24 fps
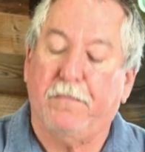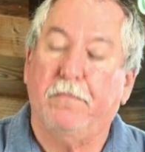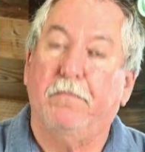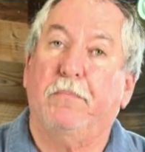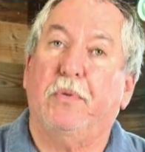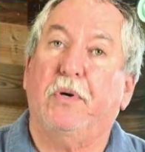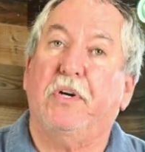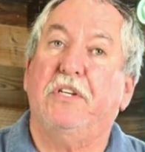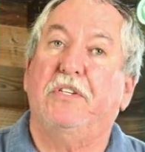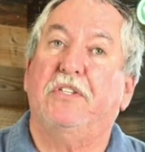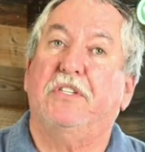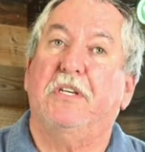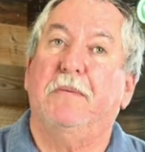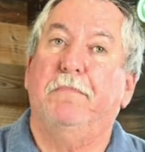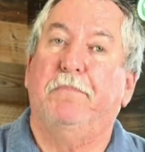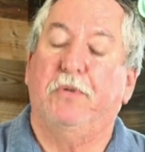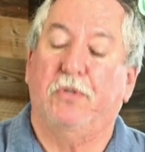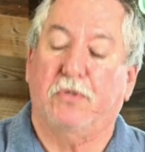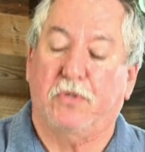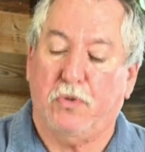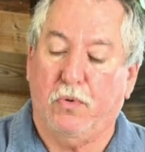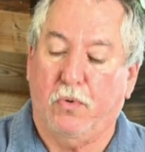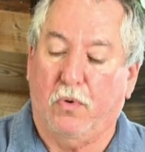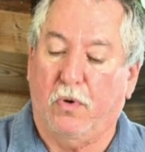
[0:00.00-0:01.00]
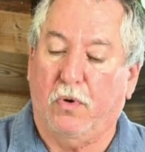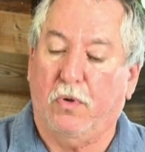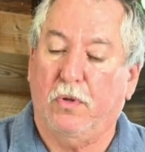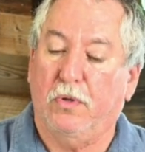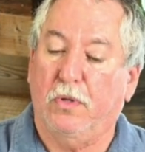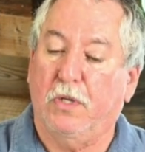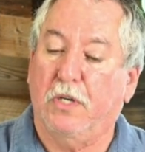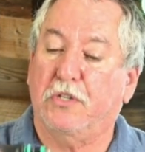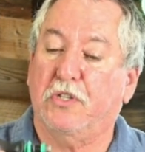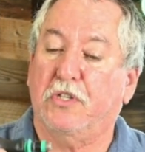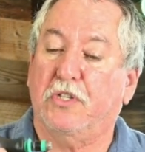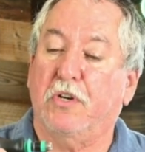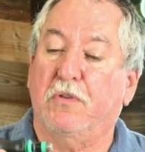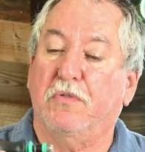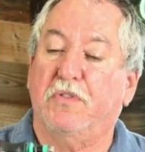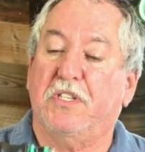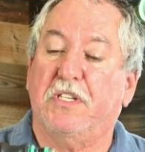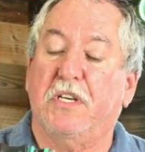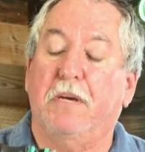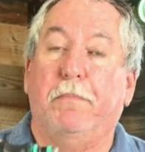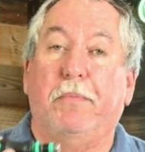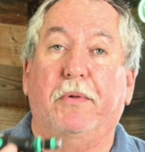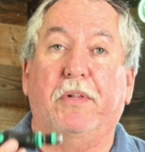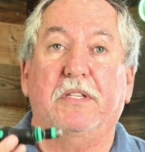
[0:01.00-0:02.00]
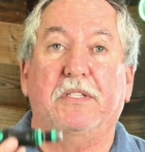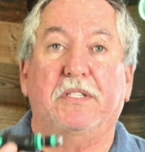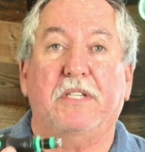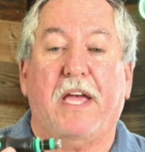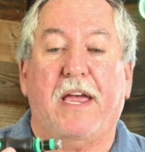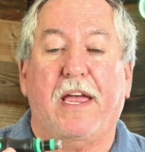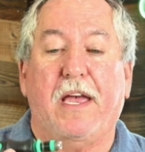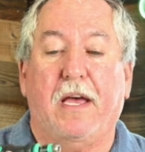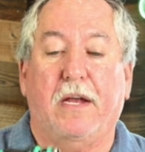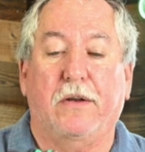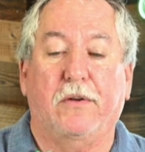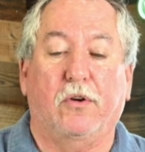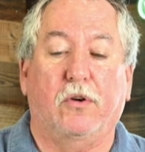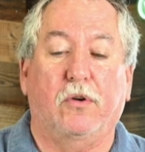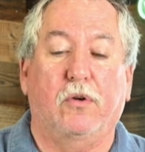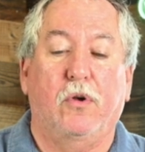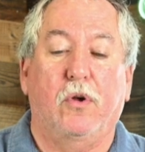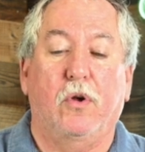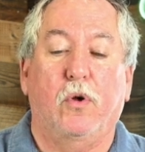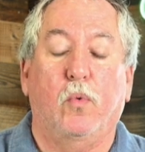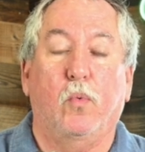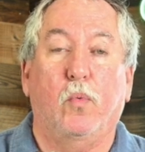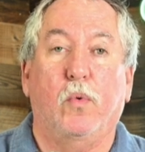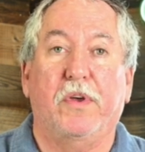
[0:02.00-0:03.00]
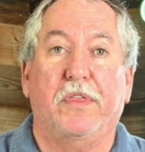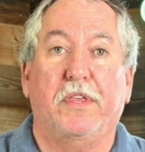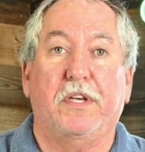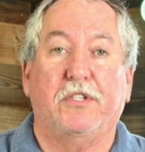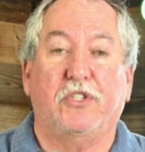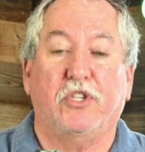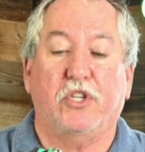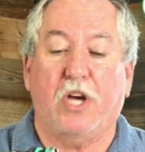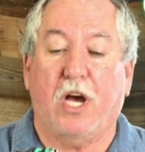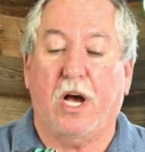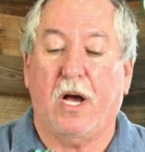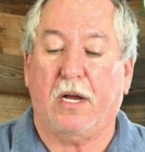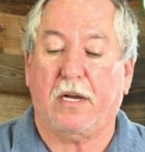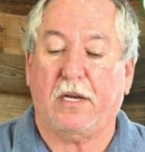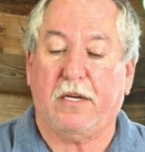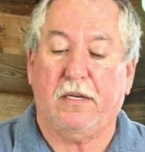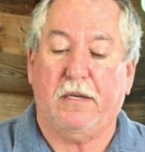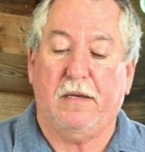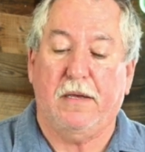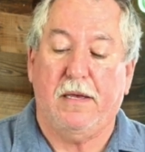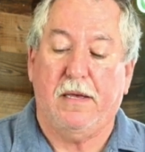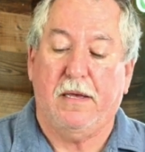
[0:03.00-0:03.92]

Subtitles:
Pretty simple tool. Looks so simple. It's a handle with a chuck.